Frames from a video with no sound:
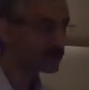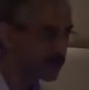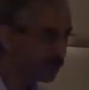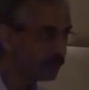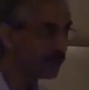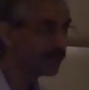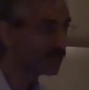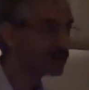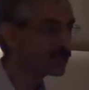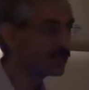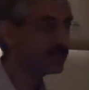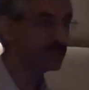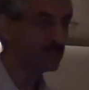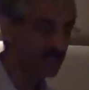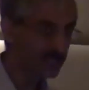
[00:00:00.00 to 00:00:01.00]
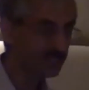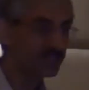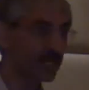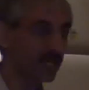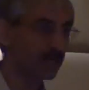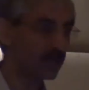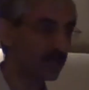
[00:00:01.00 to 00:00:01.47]
are some industries in
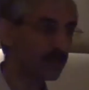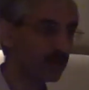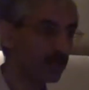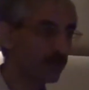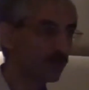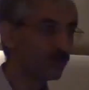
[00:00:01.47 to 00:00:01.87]
China